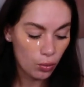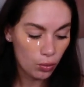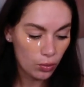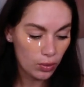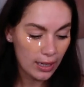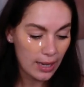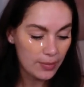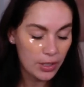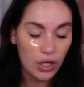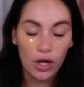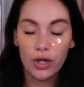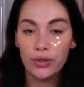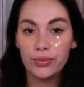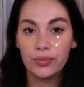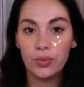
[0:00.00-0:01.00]
Let me
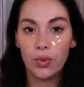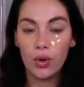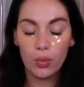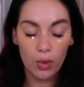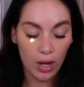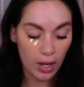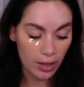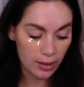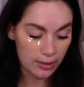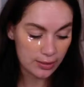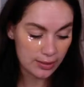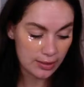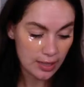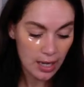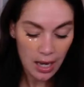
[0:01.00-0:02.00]
know what
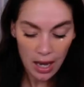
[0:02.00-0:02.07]
works.